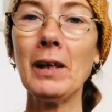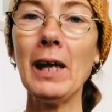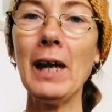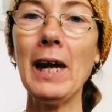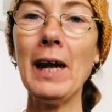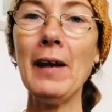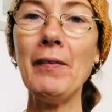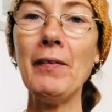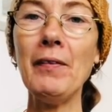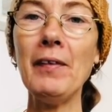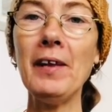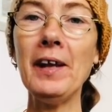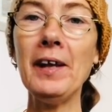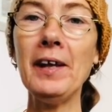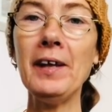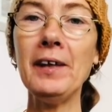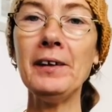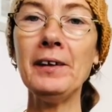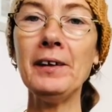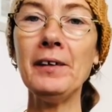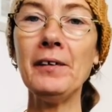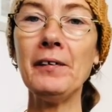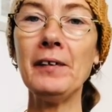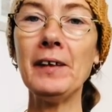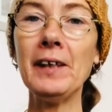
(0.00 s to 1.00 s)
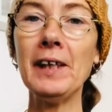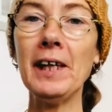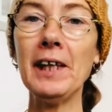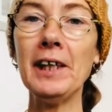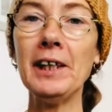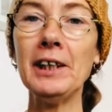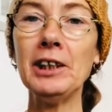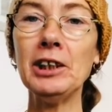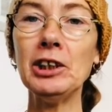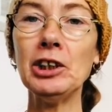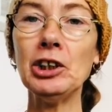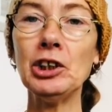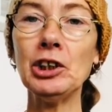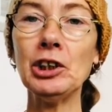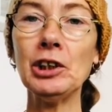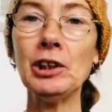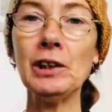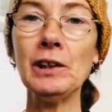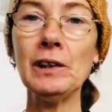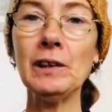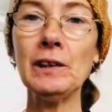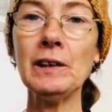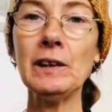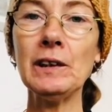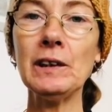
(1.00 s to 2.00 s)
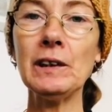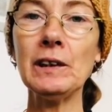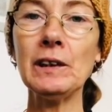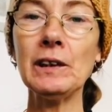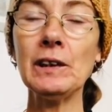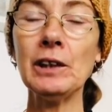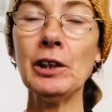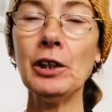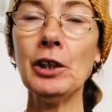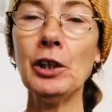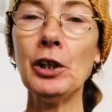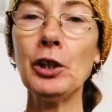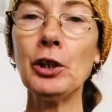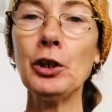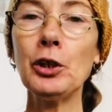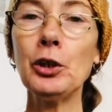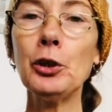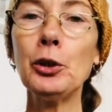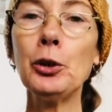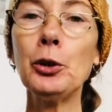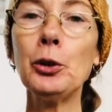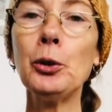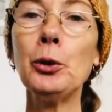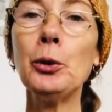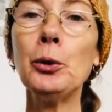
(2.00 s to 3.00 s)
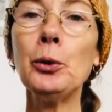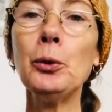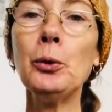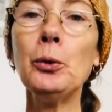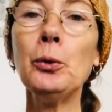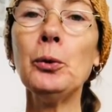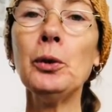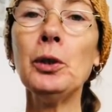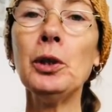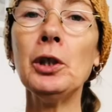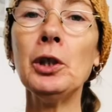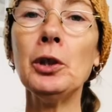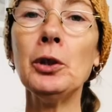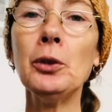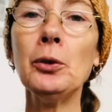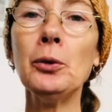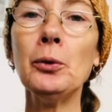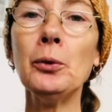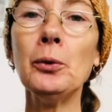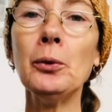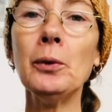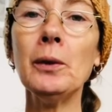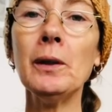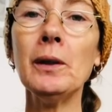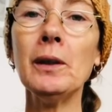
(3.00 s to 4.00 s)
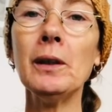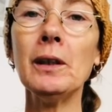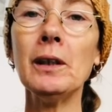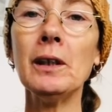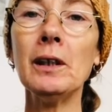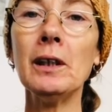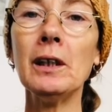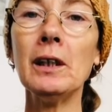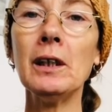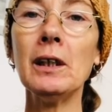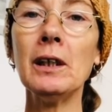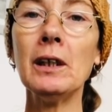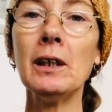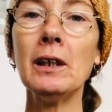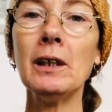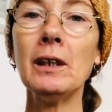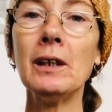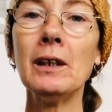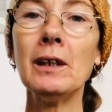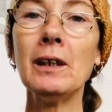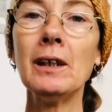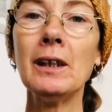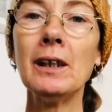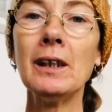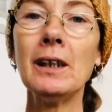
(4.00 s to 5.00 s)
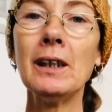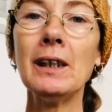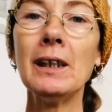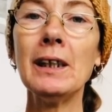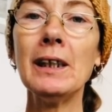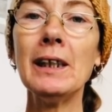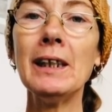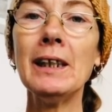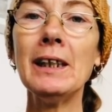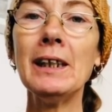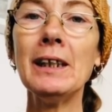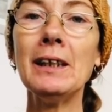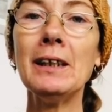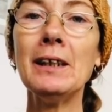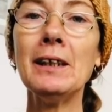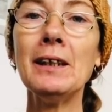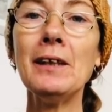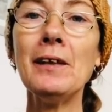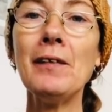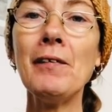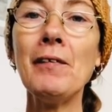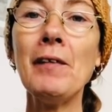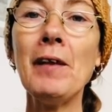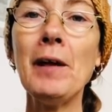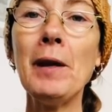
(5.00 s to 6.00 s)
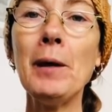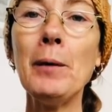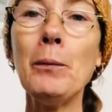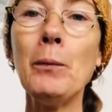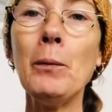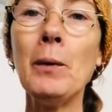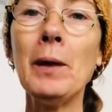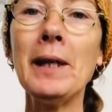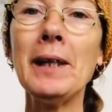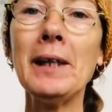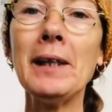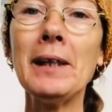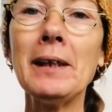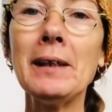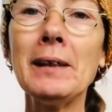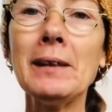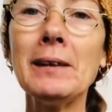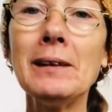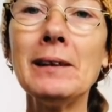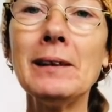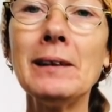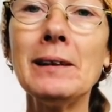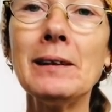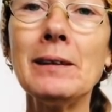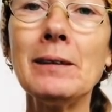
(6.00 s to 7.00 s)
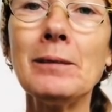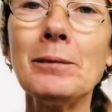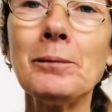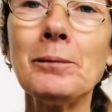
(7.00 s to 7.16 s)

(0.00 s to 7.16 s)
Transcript: And then the angels cocoon you in their wings.